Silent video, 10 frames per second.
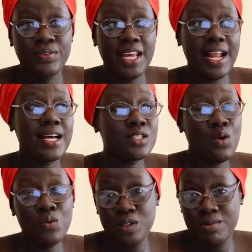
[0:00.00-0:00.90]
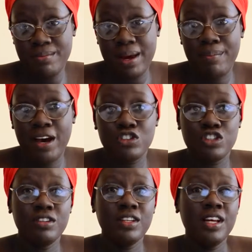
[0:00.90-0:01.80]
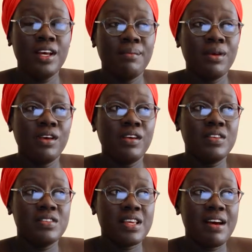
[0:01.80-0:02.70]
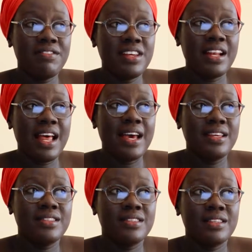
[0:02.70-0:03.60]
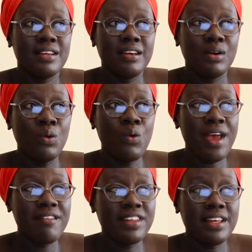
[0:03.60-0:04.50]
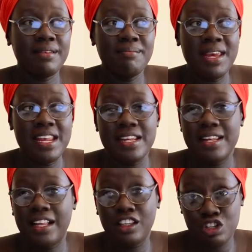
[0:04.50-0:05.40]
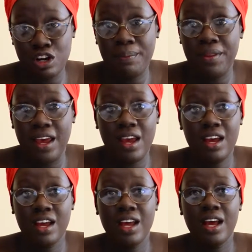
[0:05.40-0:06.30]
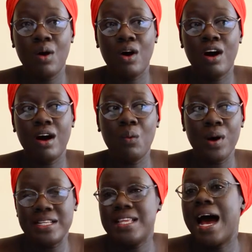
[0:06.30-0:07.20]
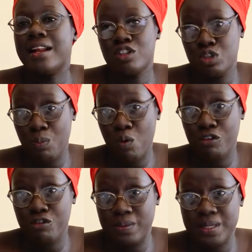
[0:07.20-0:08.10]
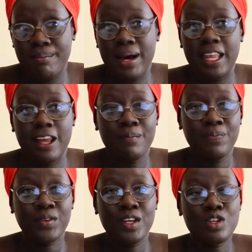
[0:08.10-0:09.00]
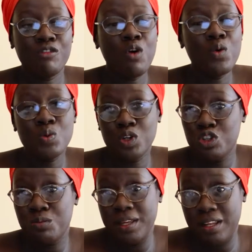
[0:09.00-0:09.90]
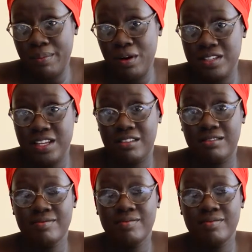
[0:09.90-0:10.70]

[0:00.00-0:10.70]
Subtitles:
It has always been my passion because I realized whoever that made it at the top there once had the support from somebody. So I've always wanted to be that person.